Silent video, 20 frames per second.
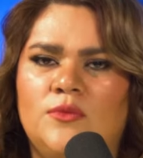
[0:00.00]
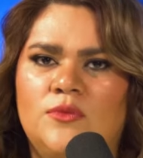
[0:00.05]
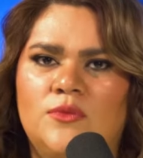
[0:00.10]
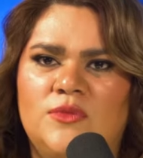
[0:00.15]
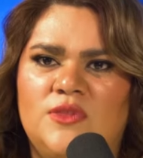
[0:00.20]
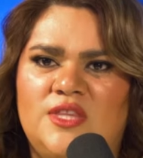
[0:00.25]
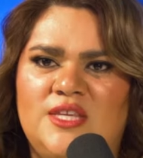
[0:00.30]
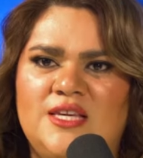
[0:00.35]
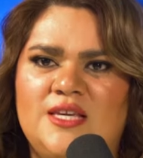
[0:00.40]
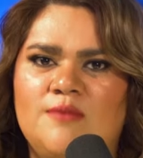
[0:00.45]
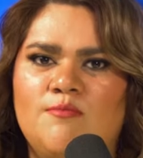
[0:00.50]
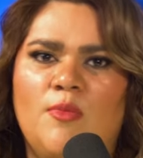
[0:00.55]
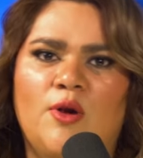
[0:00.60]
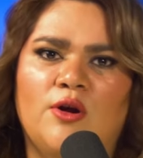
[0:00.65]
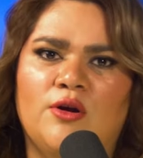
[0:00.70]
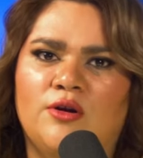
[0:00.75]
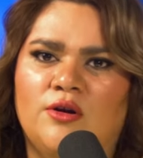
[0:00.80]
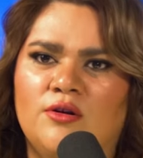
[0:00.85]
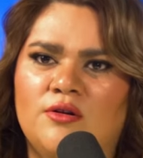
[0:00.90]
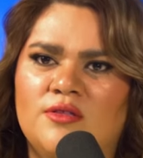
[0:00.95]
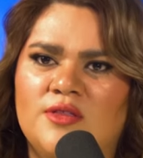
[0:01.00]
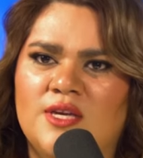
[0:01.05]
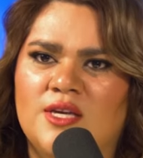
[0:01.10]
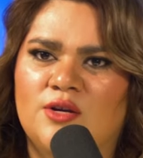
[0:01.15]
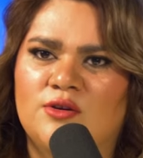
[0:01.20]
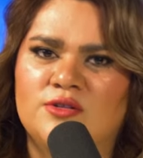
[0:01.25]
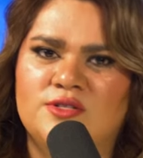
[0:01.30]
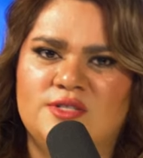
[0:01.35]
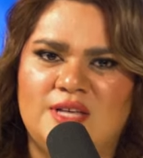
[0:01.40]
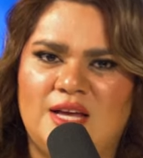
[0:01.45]
The marker that
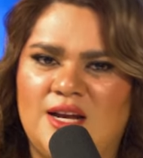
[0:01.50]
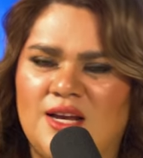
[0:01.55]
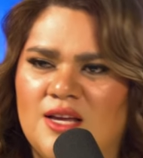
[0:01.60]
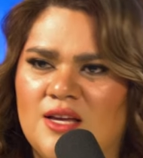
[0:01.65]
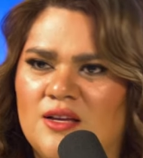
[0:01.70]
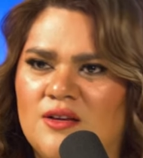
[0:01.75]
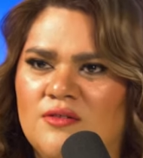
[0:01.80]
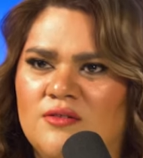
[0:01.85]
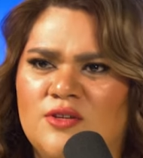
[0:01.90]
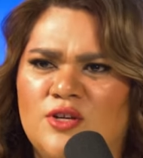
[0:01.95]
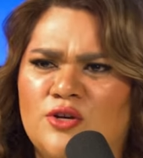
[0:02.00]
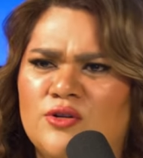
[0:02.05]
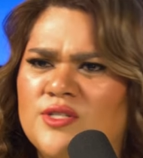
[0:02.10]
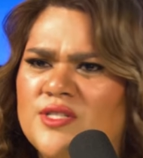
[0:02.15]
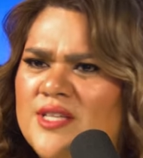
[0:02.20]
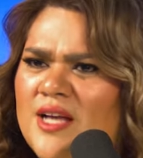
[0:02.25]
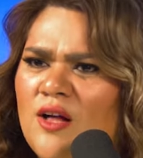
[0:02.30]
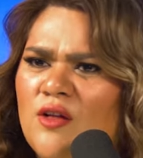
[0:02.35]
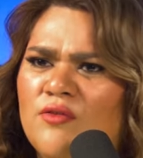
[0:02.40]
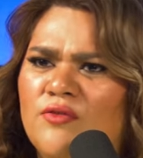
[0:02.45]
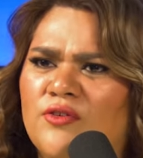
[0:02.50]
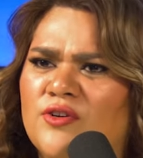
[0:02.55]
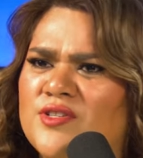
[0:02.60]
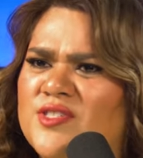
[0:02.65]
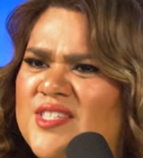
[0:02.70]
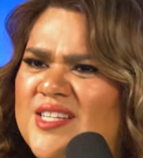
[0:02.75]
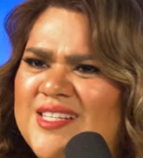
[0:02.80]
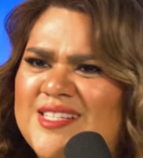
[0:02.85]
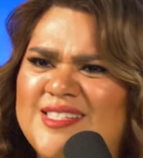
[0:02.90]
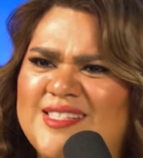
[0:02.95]
you're finding, setting finding yourself joy. for
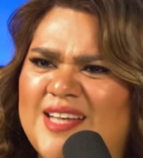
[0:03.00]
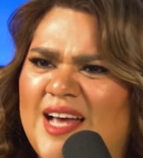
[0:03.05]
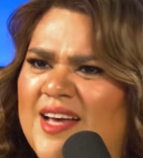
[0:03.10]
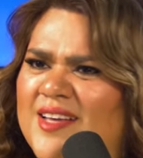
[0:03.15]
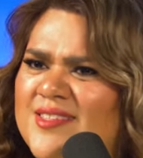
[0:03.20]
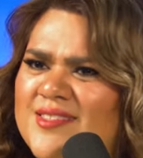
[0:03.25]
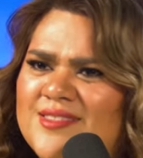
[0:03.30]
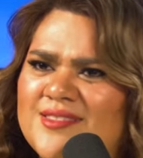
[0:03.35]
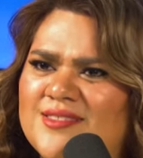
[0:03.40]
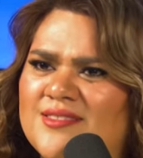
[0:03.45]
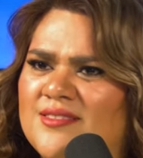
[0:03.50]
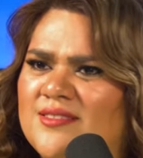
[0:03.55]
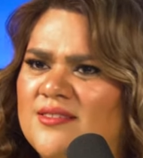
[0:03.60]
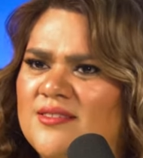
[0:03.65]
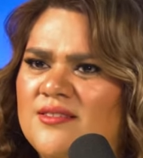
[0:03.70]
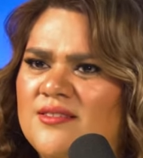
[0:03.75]
success